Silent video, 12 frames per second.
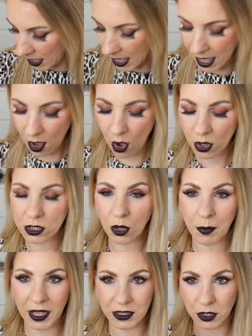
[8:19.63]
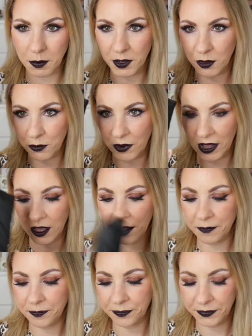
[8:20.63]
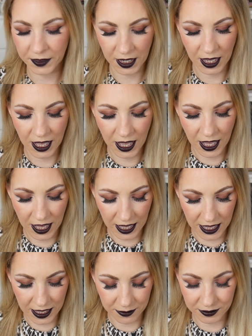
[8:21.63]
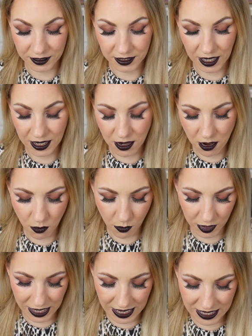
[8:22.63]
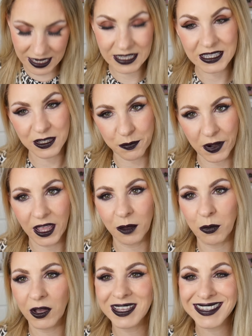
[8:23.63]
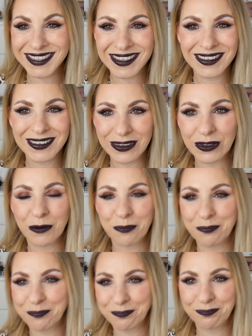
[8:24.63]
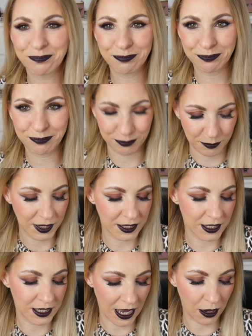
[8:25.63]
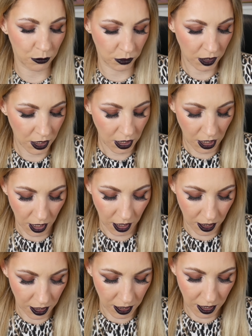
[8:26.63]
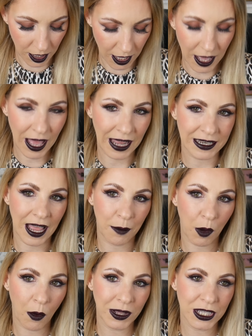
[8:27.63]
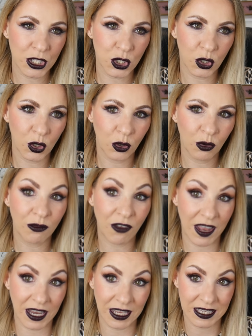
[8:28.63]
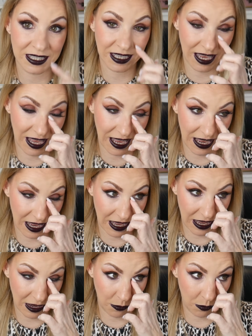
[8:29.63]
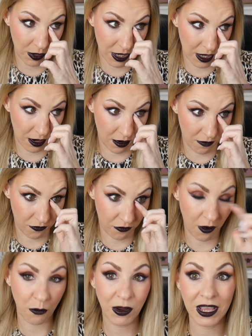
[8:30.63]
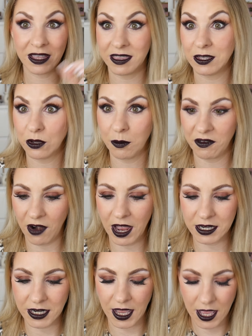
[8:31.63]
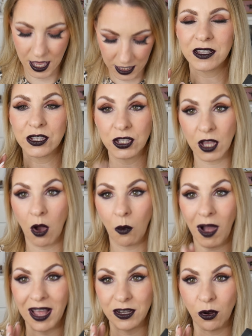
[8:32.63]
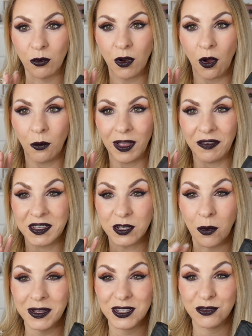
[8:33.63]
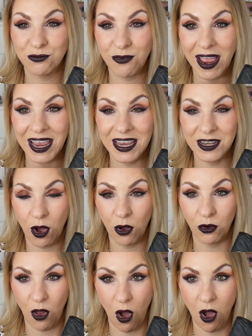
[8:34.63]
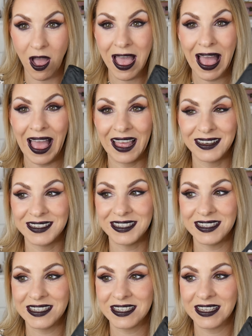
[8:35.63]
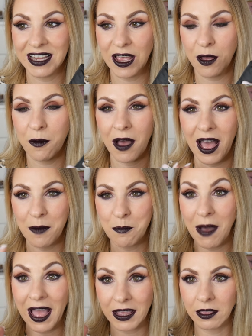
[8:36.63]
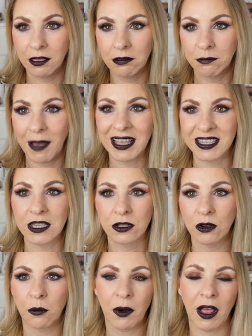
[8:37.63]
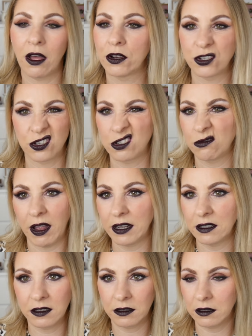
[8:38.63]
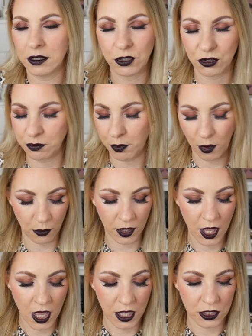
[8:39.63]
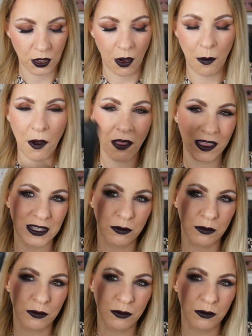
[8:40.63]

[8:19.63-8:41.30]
I also picked up an umbrella, and I know we're getting into spring, but it's still gonna sit down. And I'm going to Venice a week this coming Friday, so I don't know if it's going to rain or not. And my decent umbrella just broke. So I bought this.